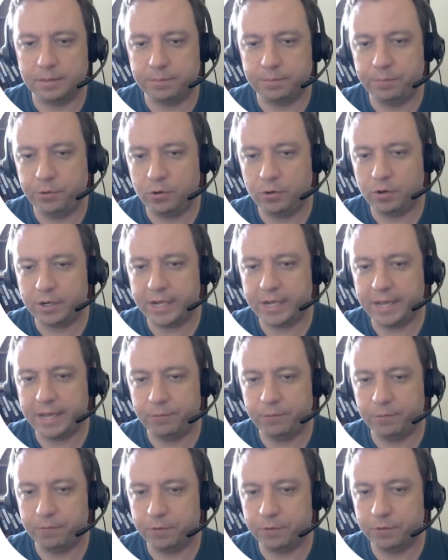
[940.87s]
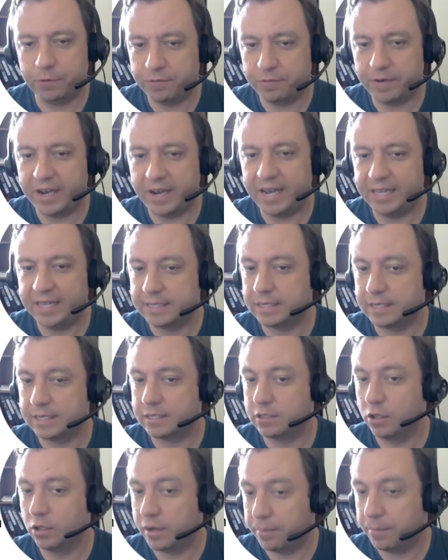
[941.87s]
Pure cadmium phosphide is a
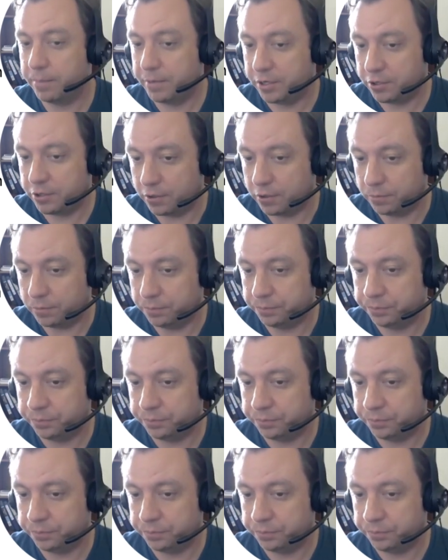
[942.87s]
slow emitter,